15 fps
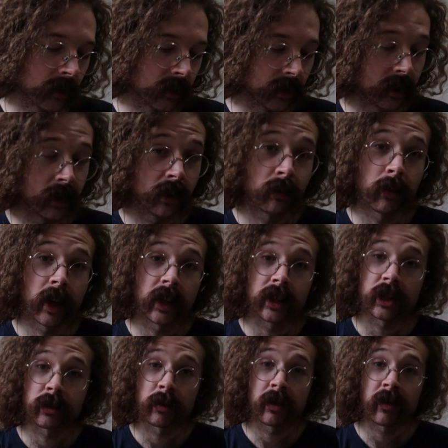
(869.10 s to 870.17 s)
your
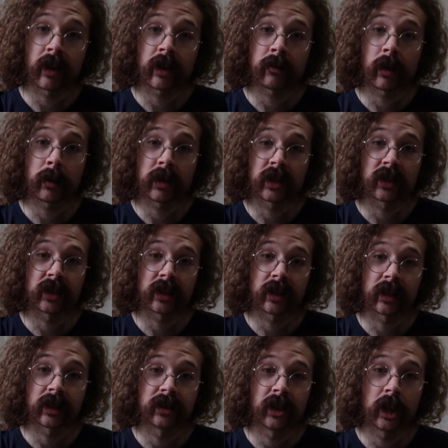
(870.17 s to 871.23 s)
mileage may vary. Maybe this is
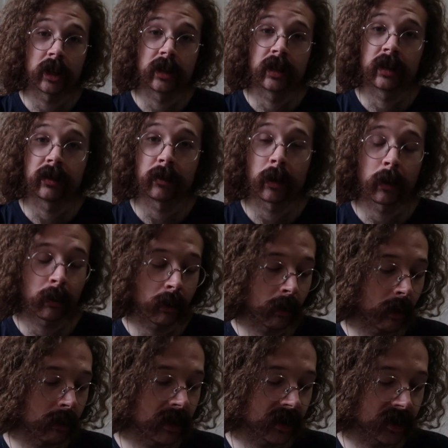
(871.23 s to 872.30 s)
a dud. You know,
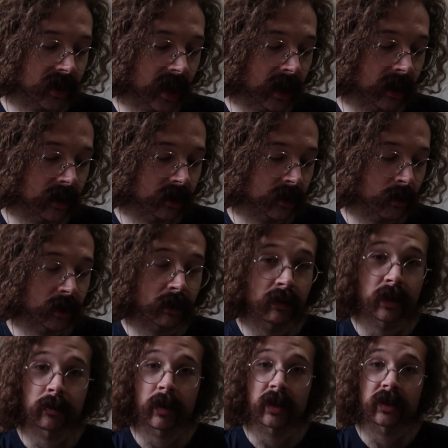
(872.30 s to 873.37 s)
maybe this can is supposed to
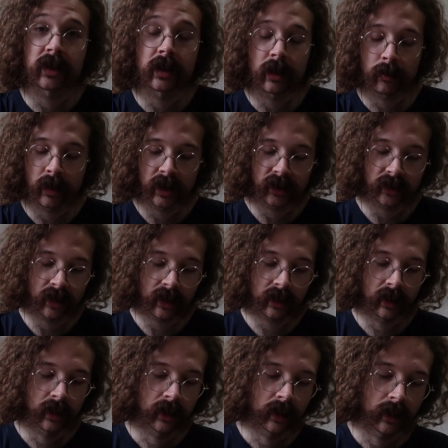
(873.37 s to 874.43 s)
be spicier, but it's
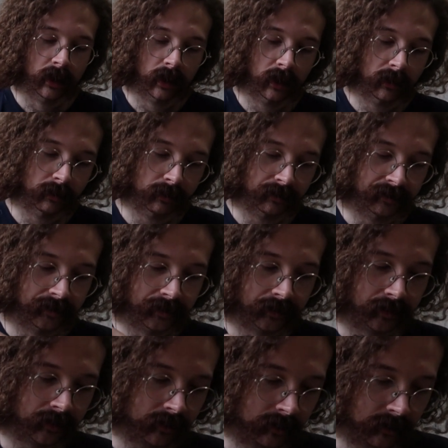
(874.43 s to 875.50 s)
not. I
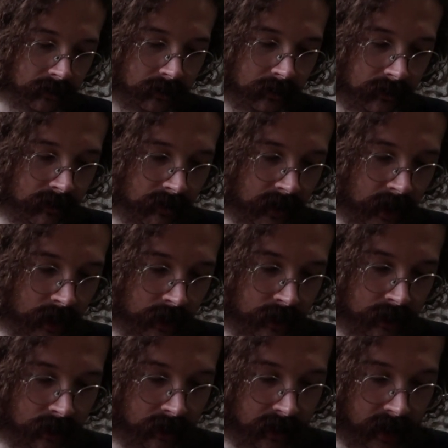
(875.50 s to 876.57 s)
don't
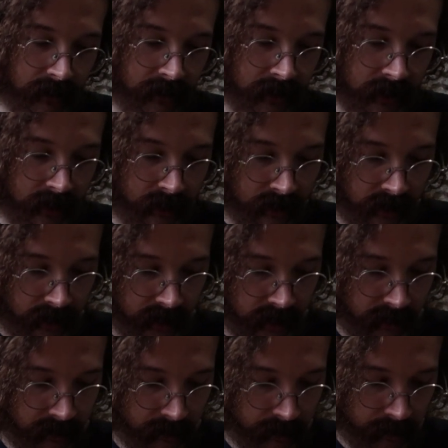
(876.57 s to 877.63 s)
know. Look, I found a little